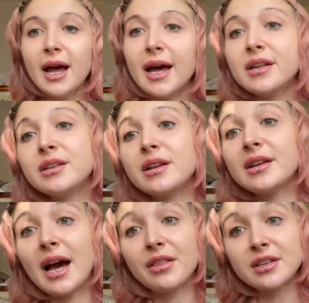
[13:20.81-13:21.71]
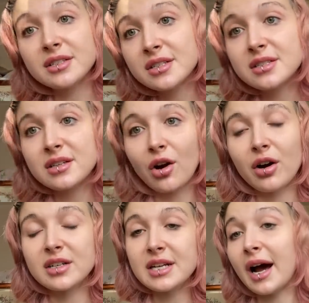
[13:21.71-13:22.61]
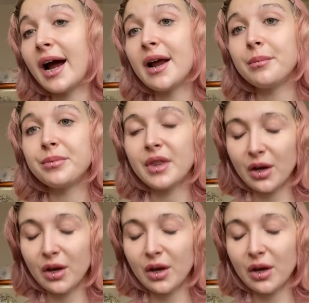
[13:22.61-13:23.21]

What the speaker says: And yeah, this is our time